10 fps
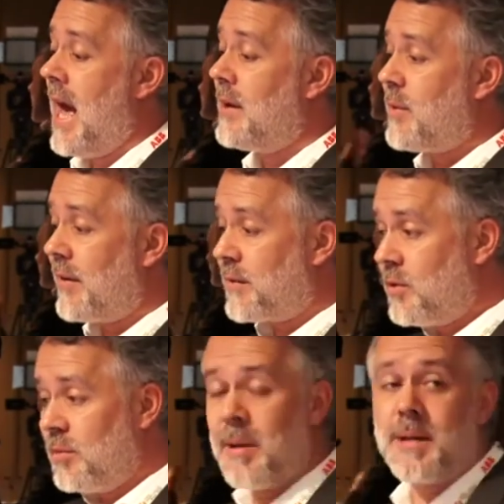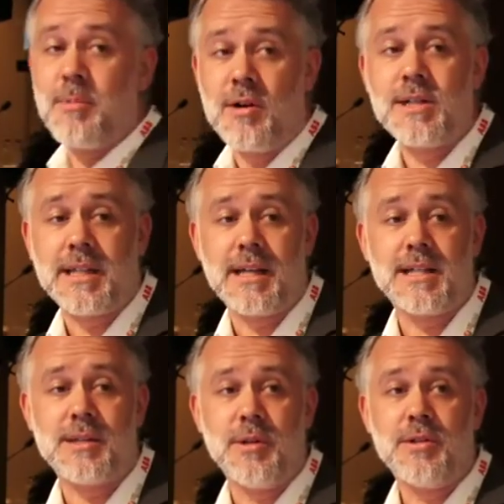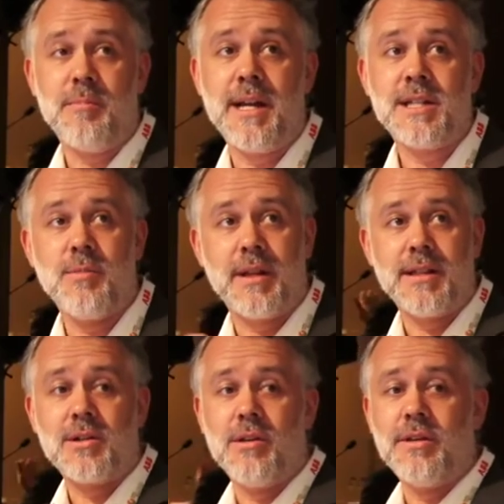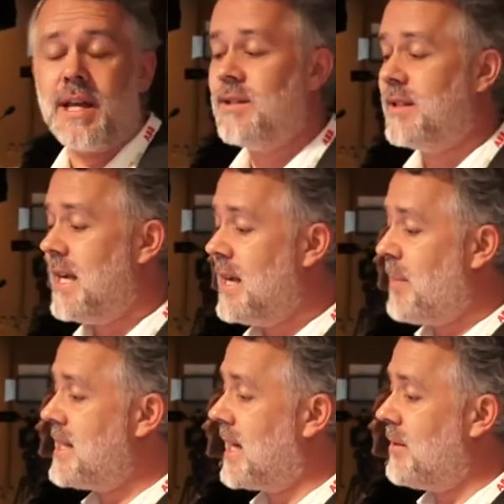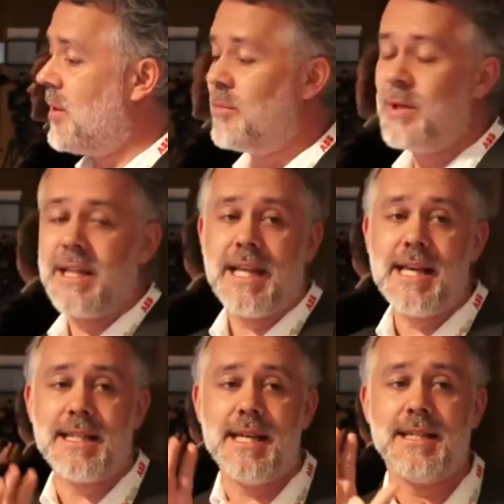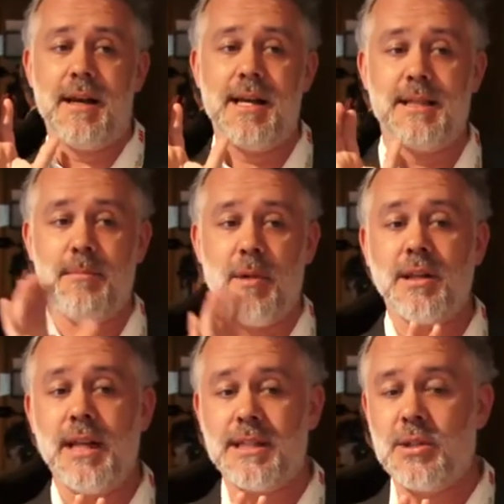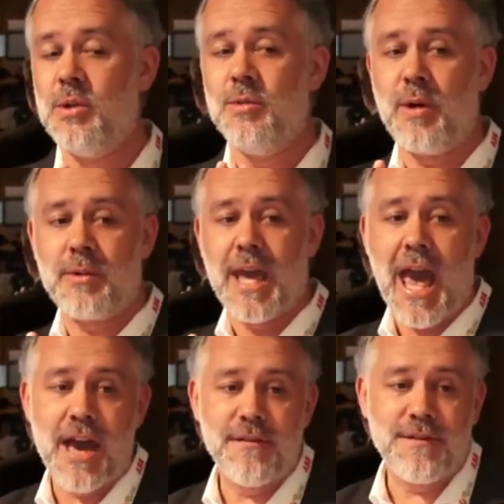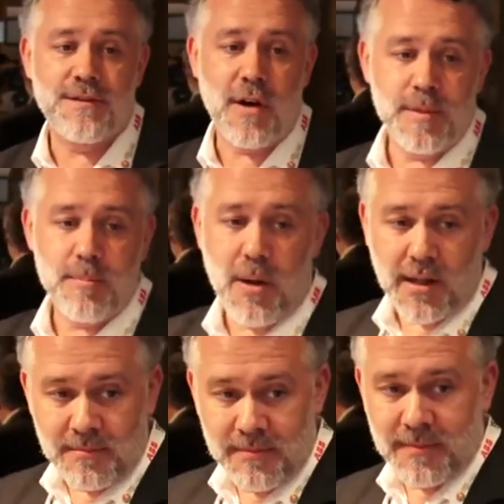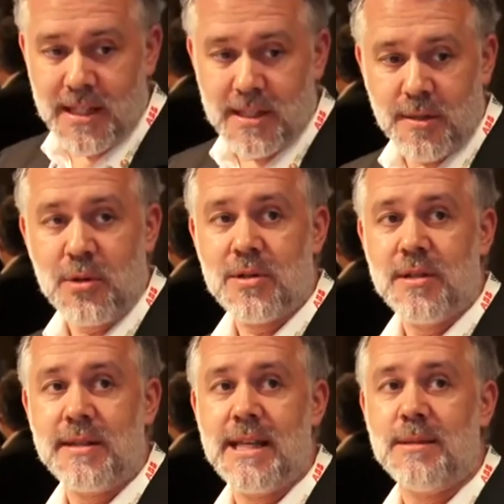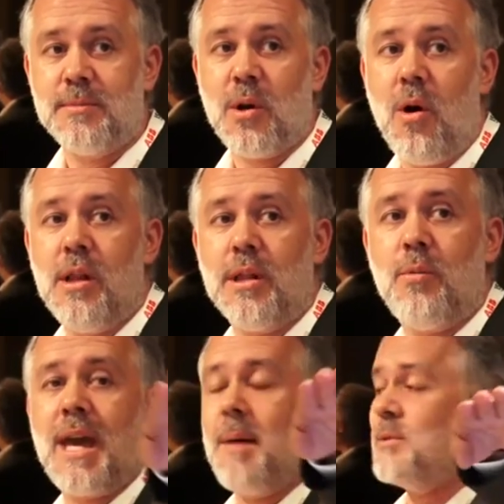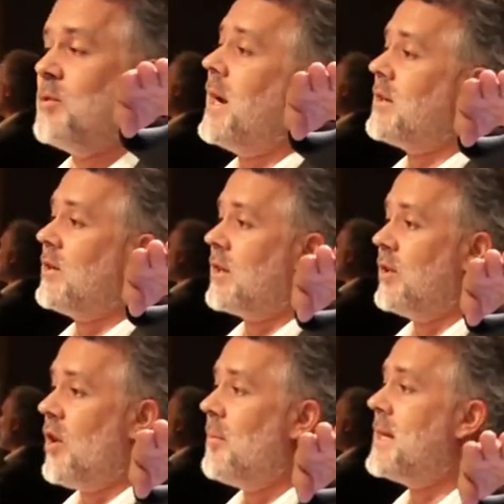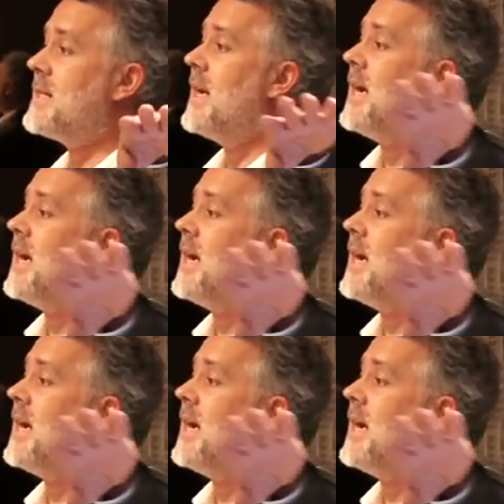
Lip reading: And we have two big projects that I just want to mention. One is called Nexus E. Basically what it is it's a modeling tool where we have from the bottom distribution systems all the way up to macroeconomics